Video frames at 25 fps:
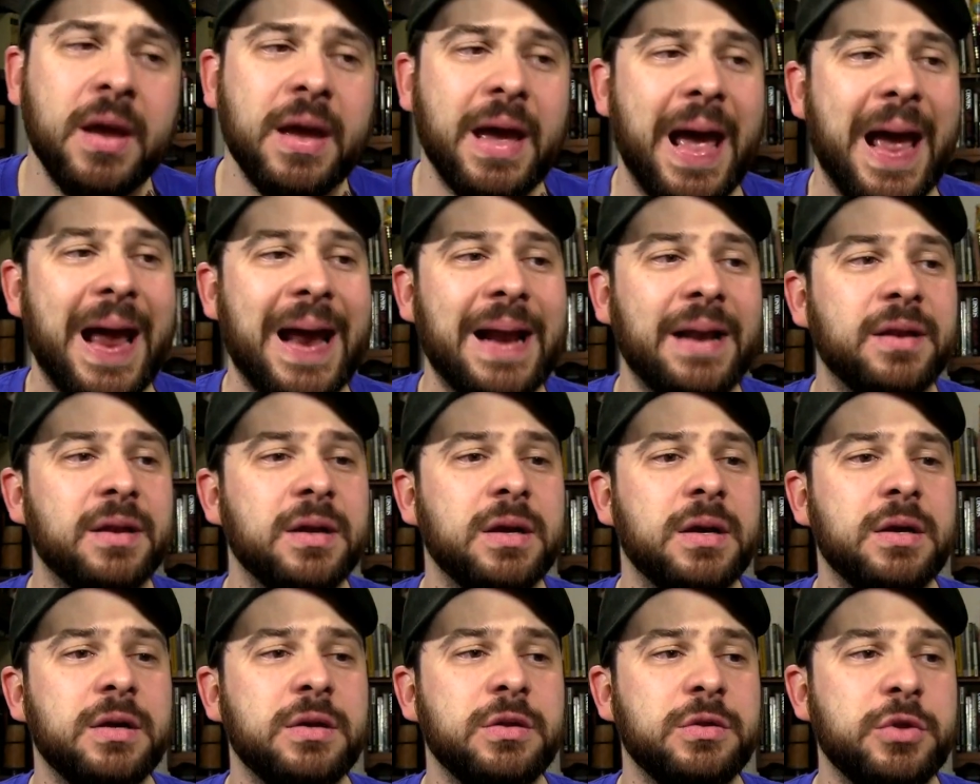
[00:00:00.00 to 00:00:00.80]
And
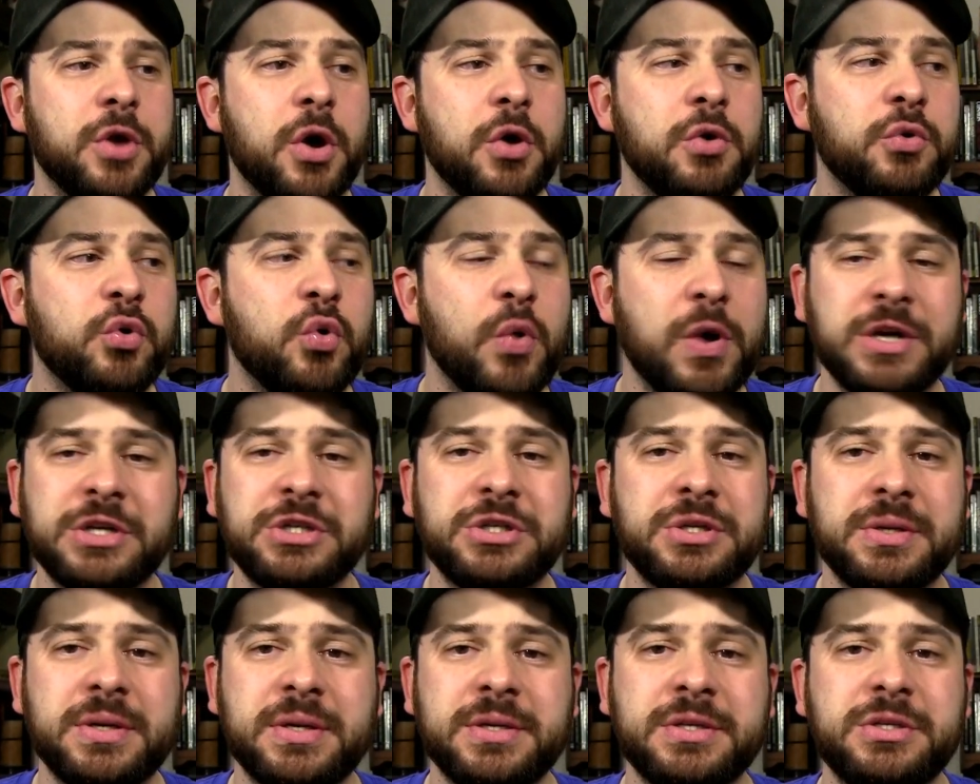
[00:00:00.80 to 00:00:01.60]
no
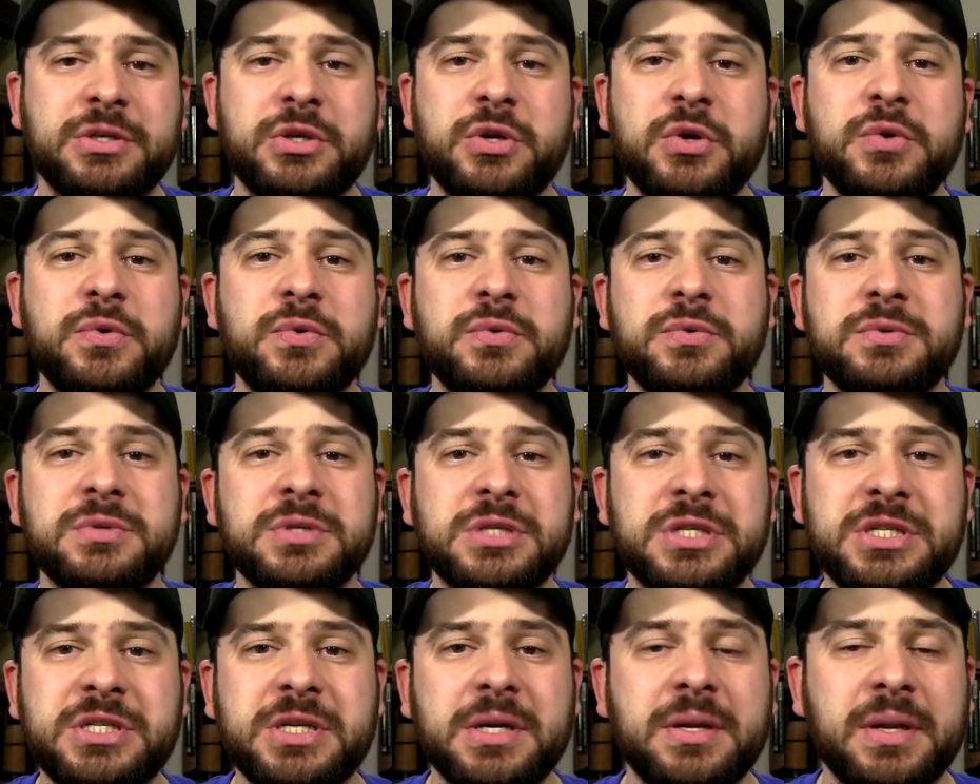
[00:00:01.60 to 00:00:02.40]
question is too
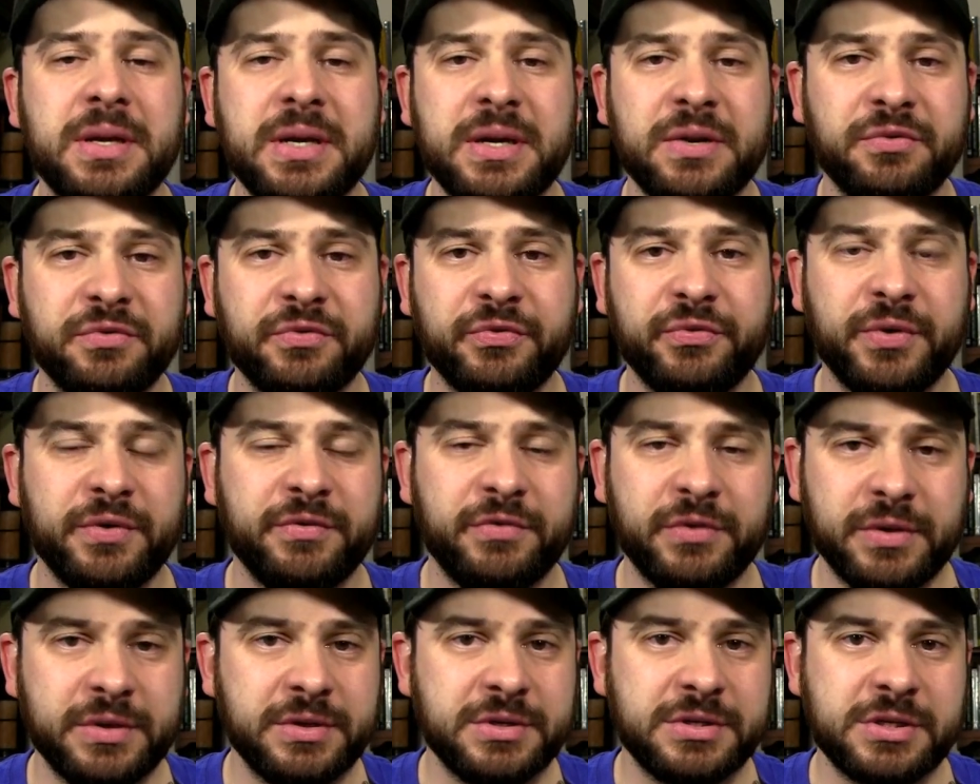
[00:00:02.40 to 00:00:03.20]
silly and
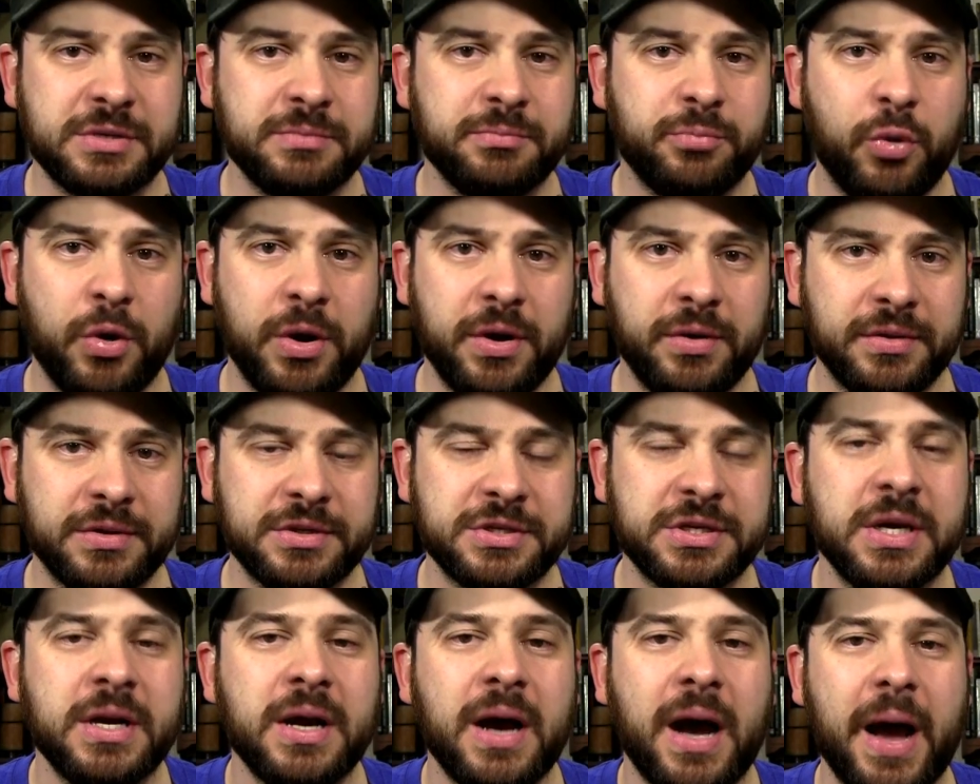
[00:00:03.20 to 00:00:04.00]
frivolous and
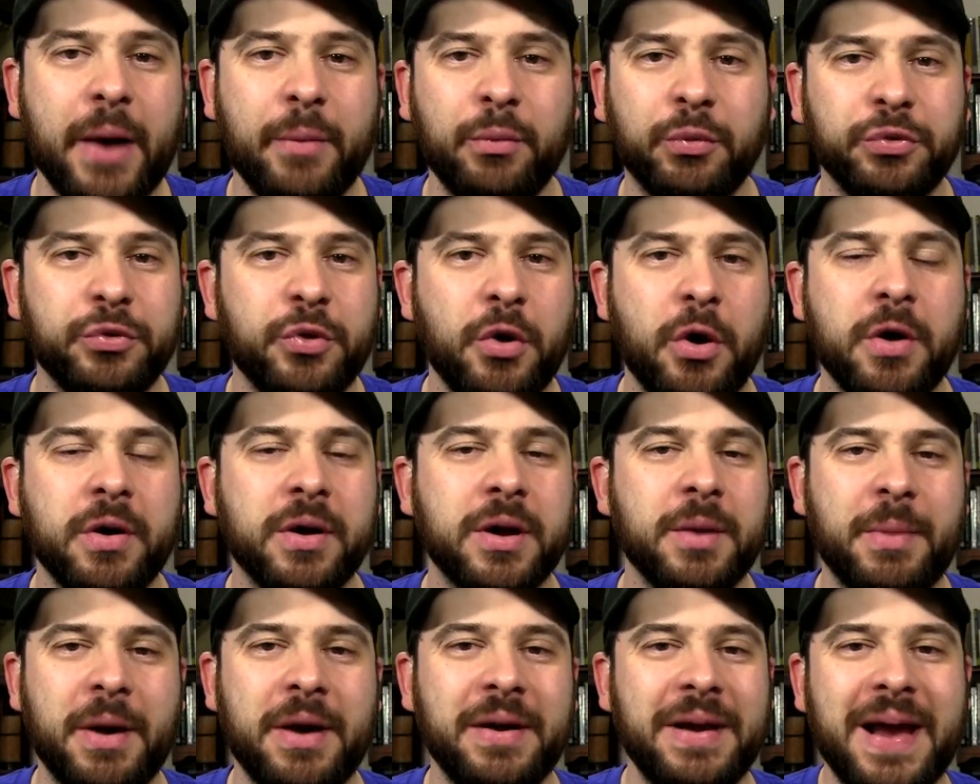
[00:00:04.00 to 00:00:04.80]
pointless. I will
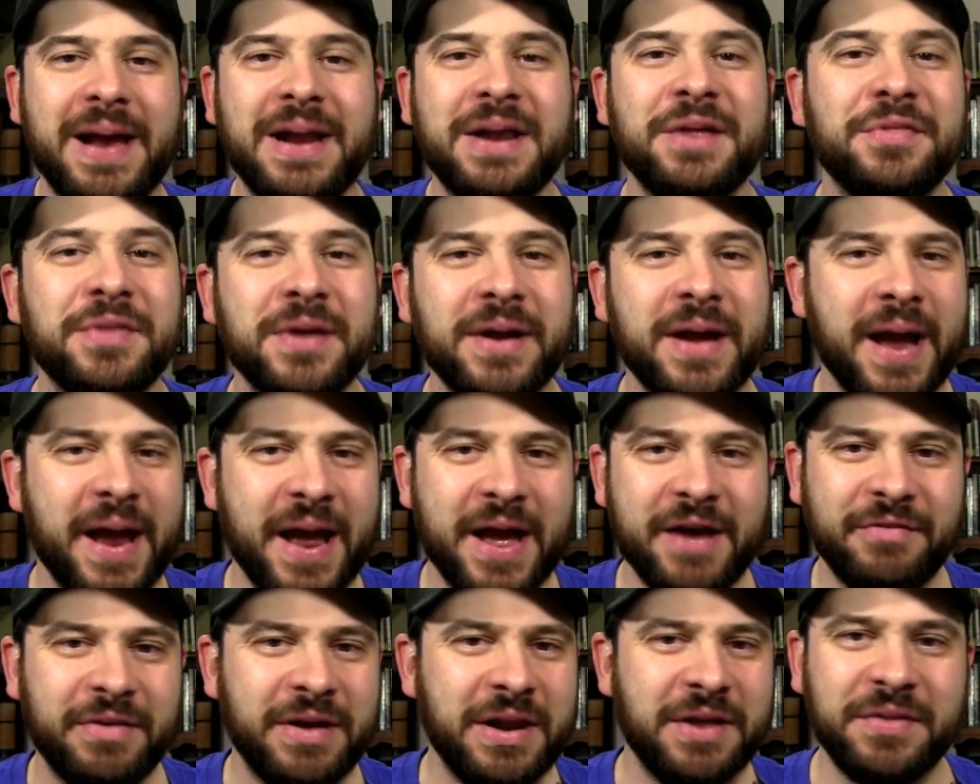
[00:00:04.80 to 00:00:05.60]
talk about anything I
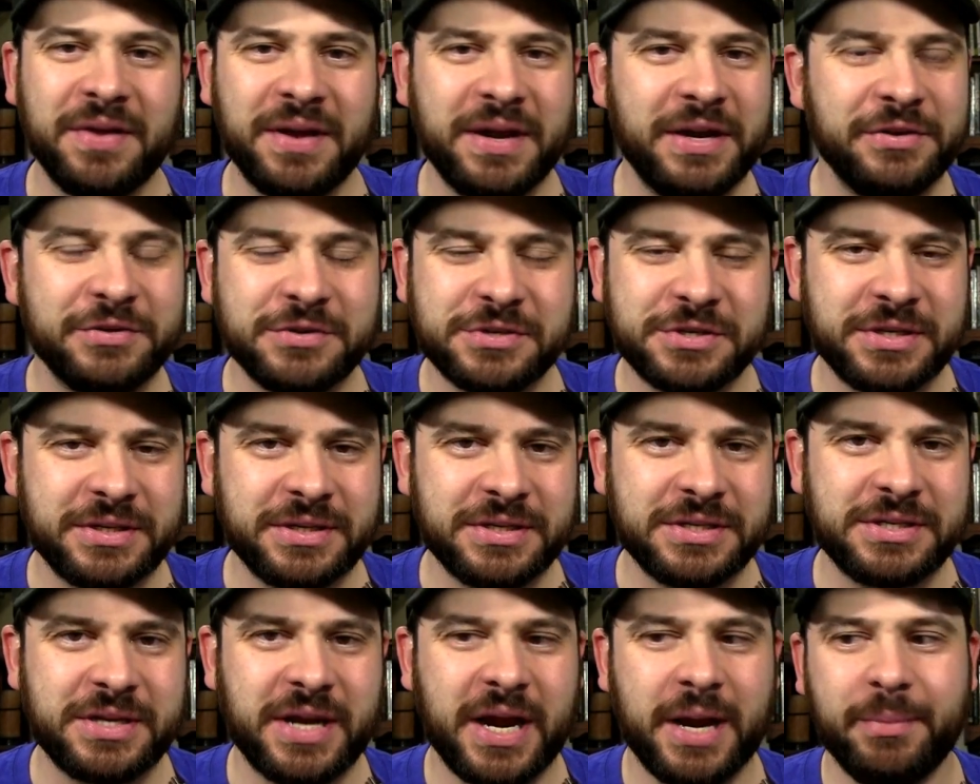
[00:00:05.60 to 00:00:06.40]
have anything
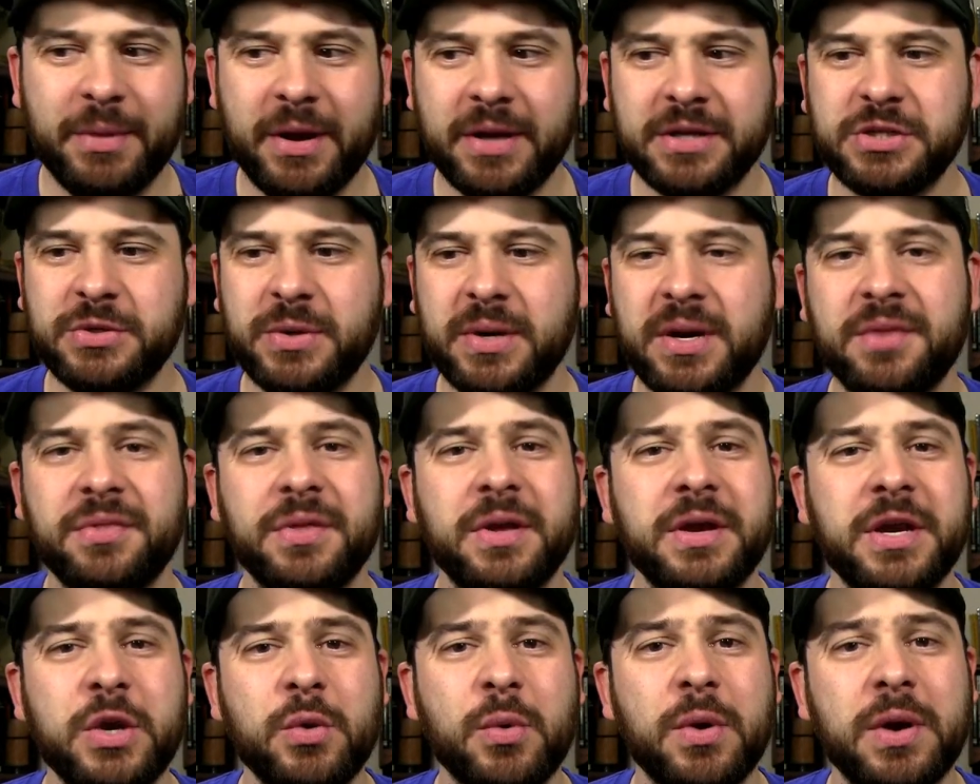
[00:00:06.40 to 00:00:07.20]
interesting to say about. So
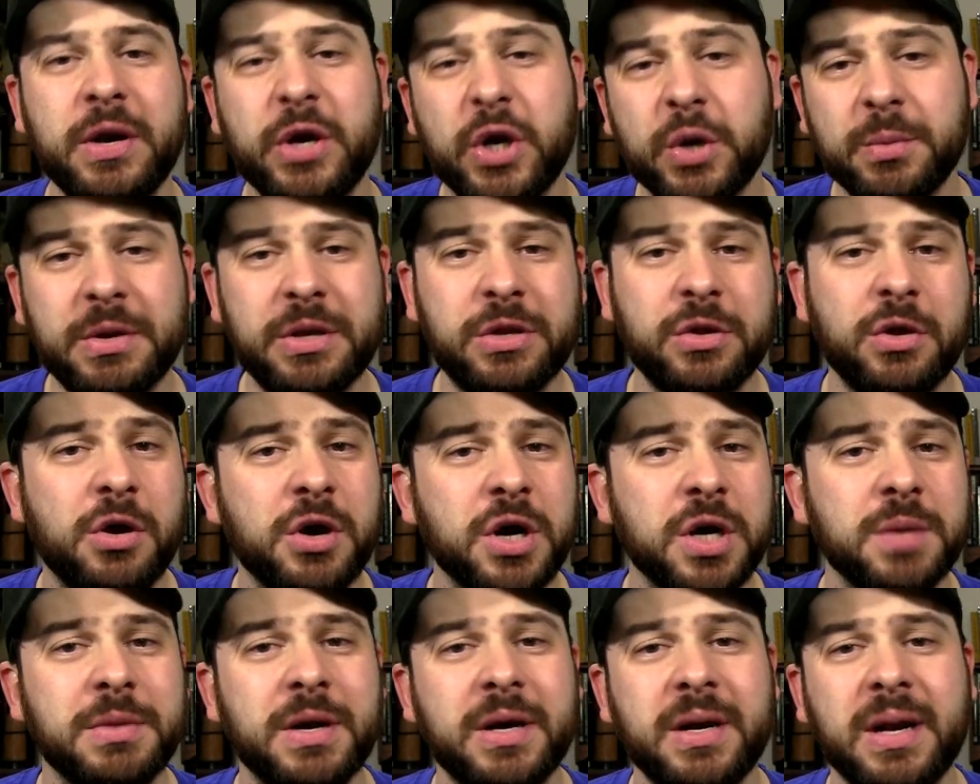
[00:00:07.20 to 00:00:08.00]
anything you want to hear me
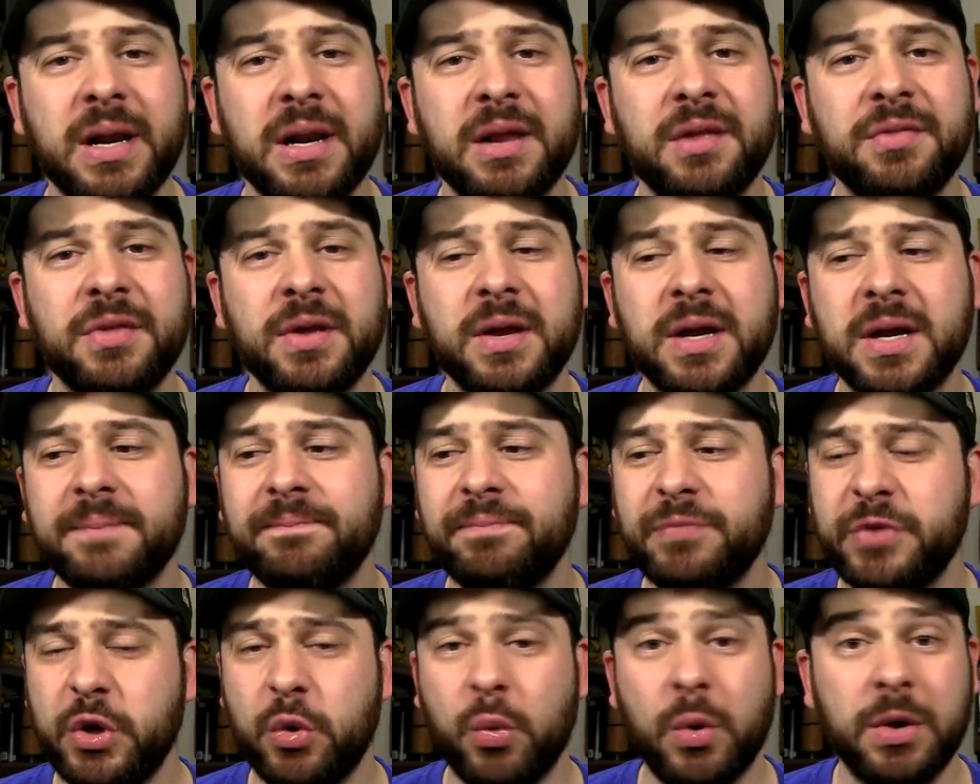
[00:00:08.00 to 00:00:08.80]
talk about, anything
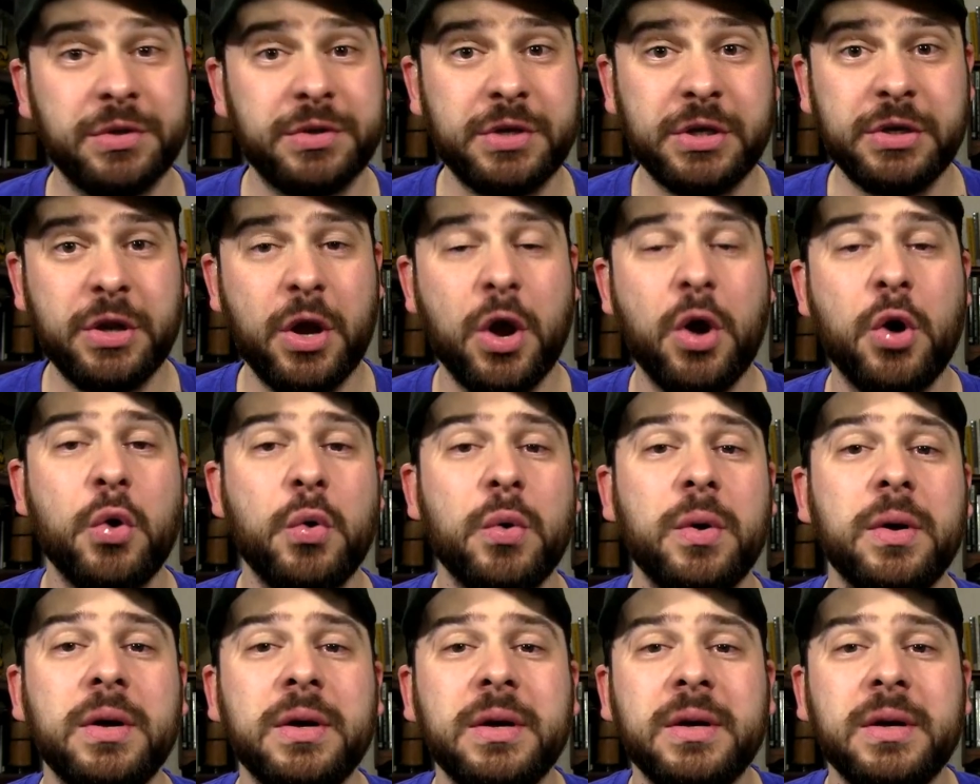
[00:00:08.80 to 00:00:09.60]
you want to know,